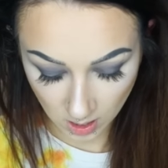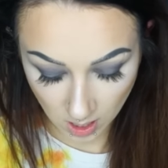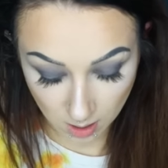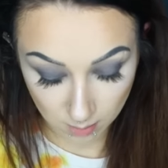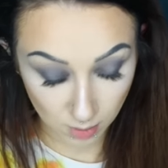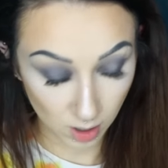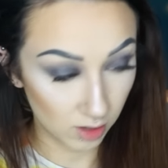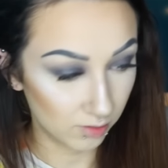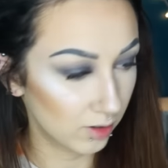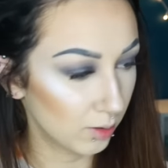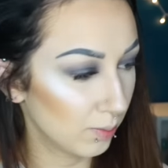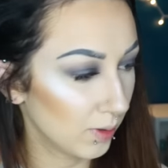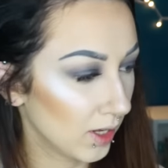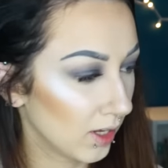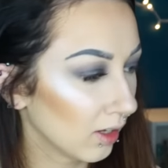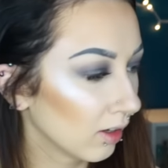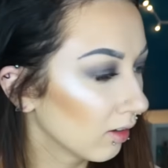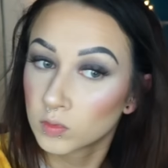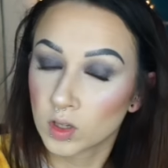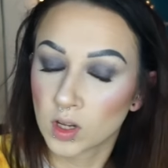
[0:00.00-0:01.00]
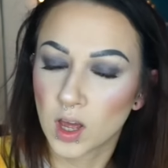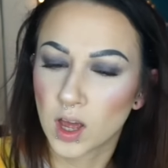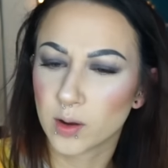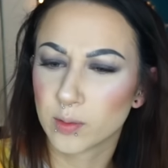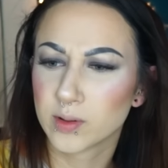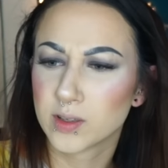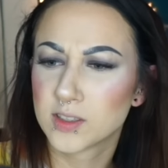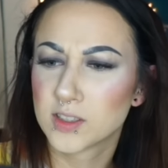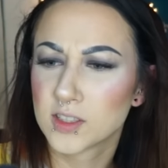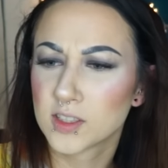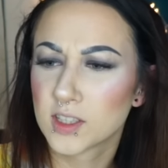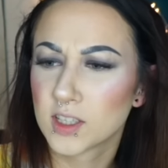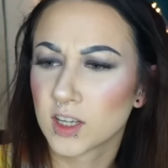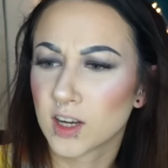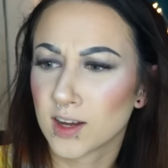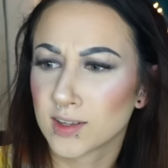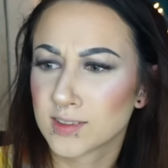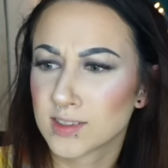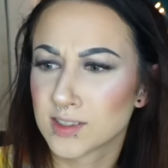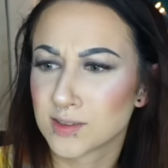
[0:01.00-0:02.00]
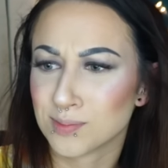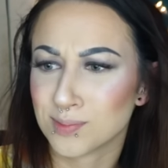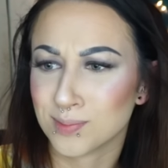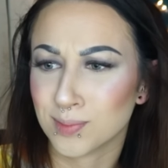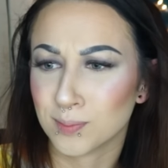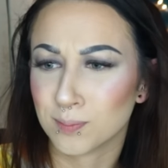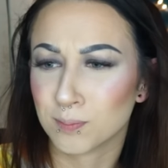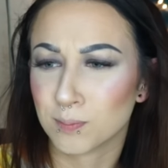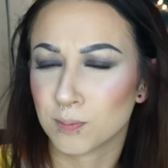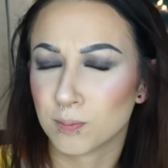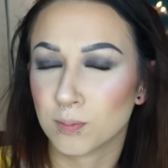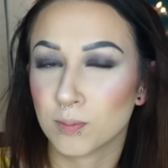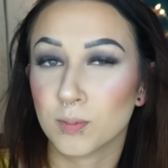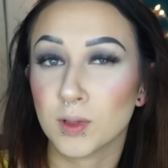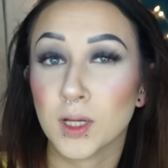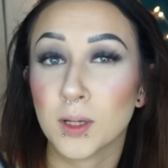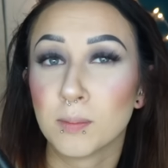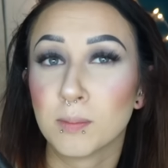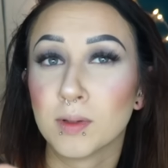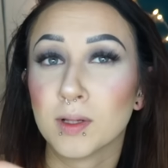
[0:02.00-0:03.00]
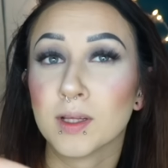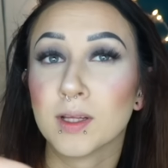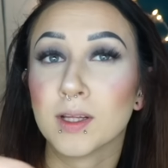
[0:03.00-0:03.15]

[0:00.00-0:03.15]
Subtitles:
mauve pink. I recently got this brush.